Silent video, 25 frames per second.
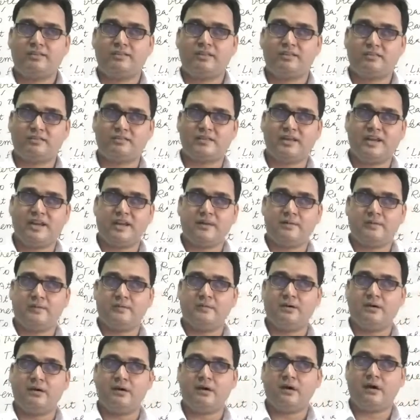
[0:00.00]
The
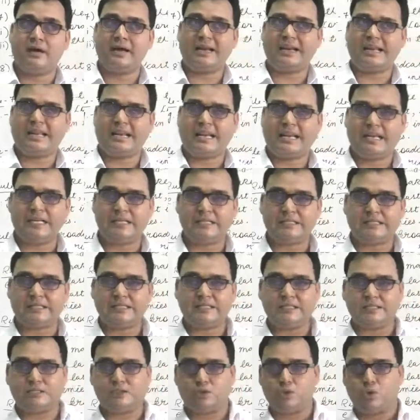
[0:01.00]
same I
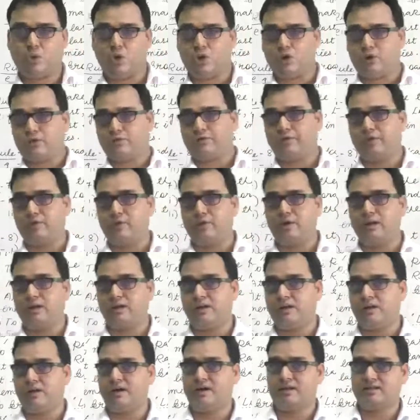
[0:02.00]
cleared to all of you in our
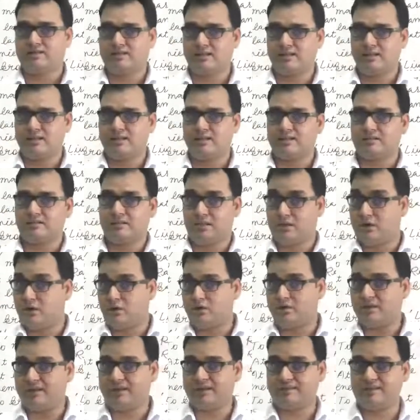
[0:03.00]
last class, you know
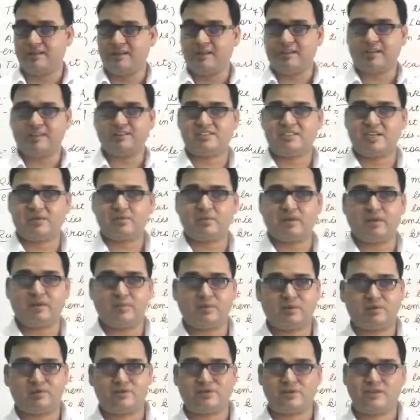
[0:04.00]
that in table
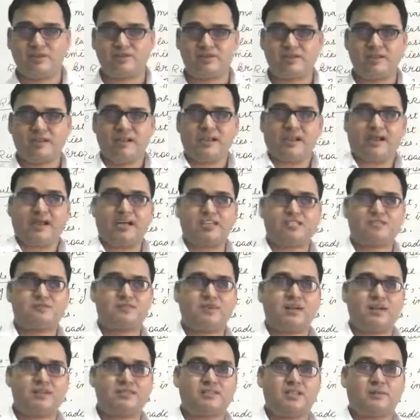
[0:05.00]
number first, as
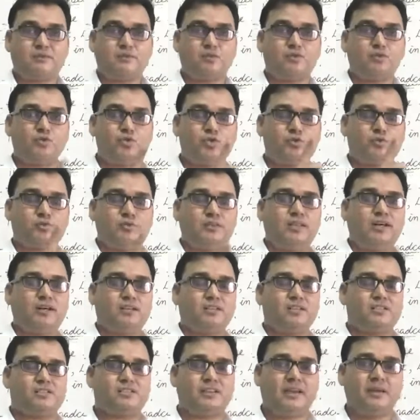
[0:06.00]
well as
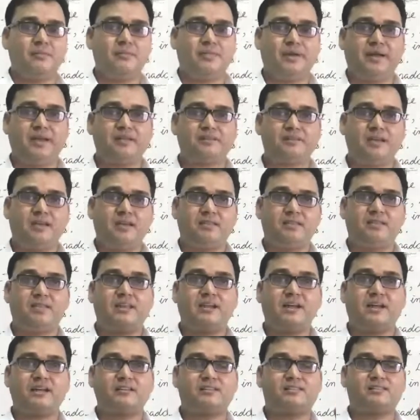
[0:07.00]
the same page
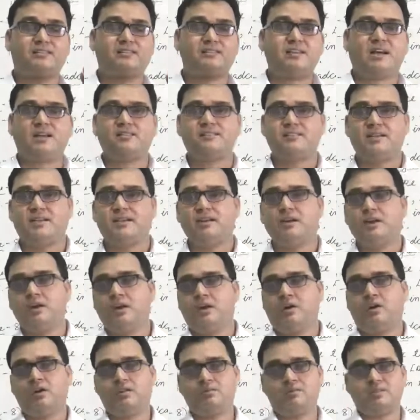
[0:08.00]
that I started
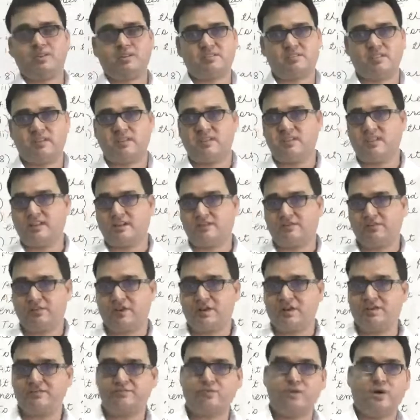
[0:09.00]
on present
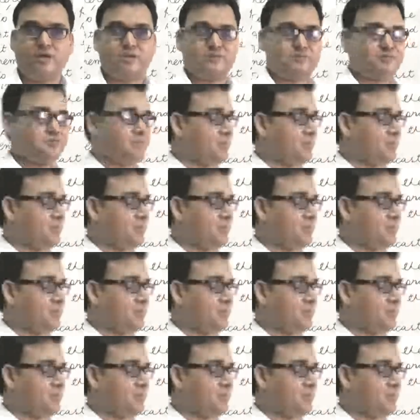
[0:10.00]
indefinite one.